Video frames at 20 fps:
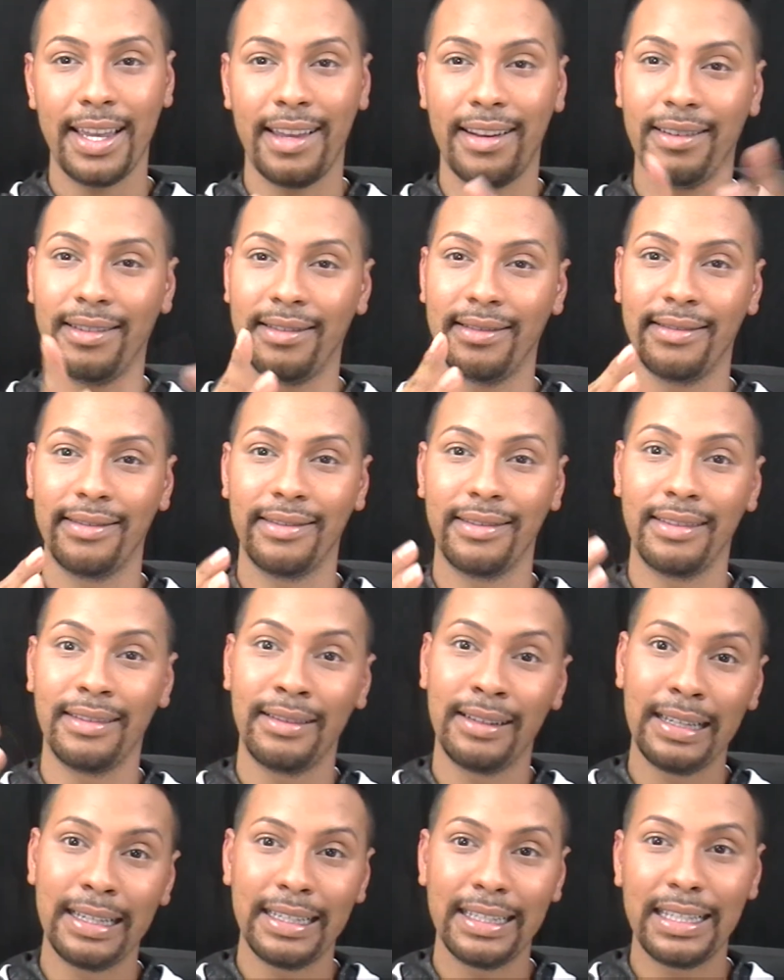and
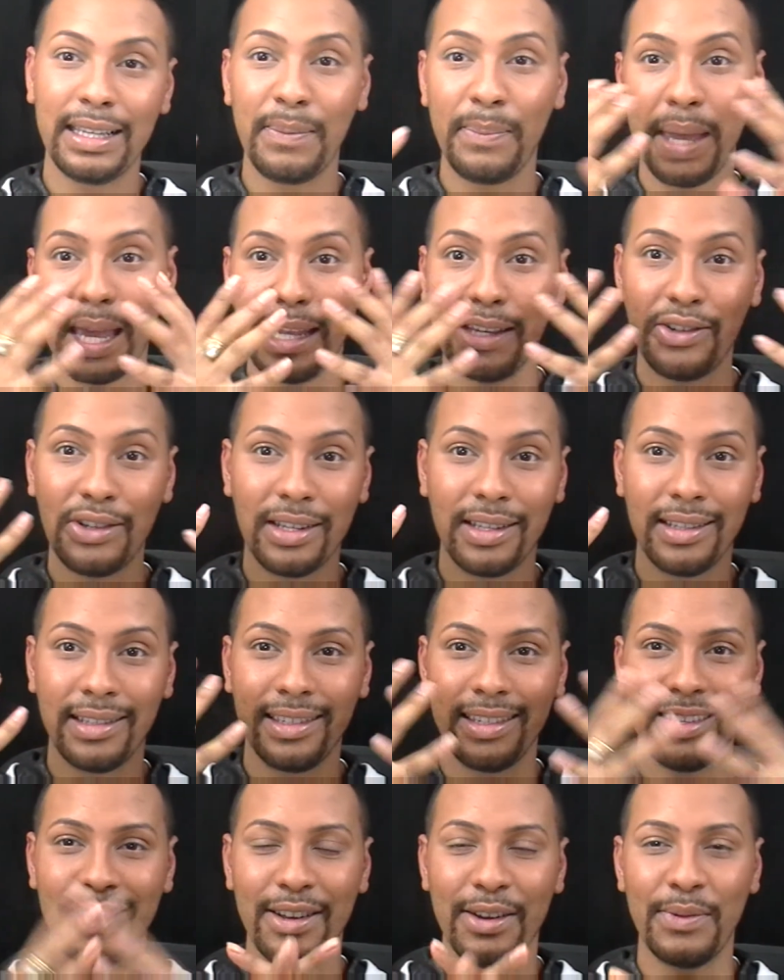see
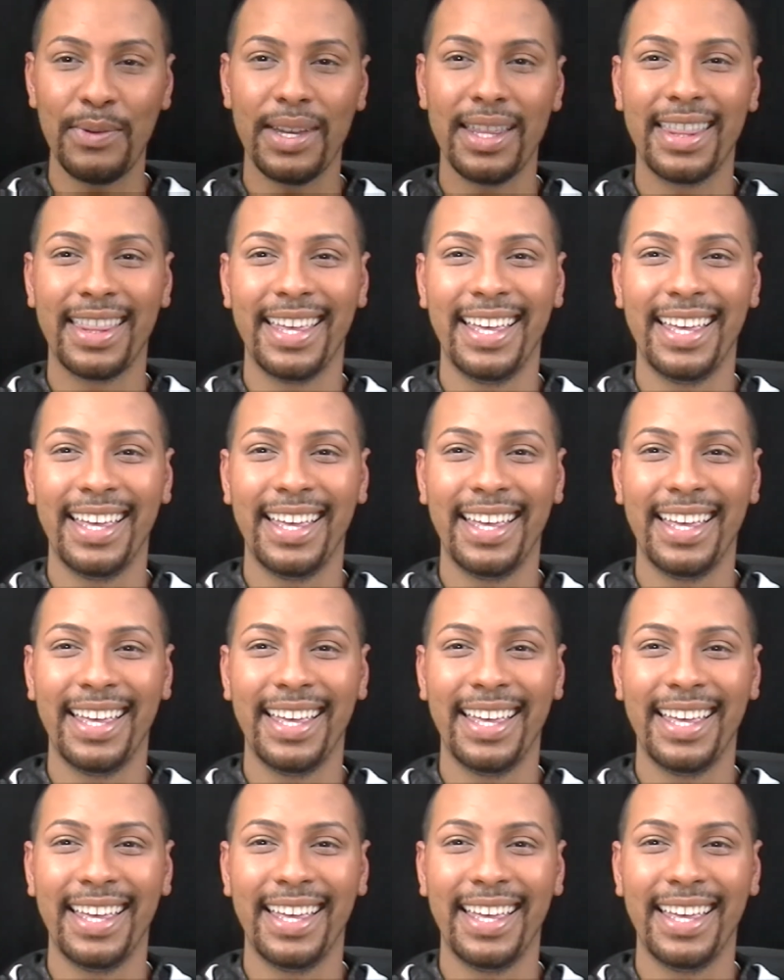patients, you know,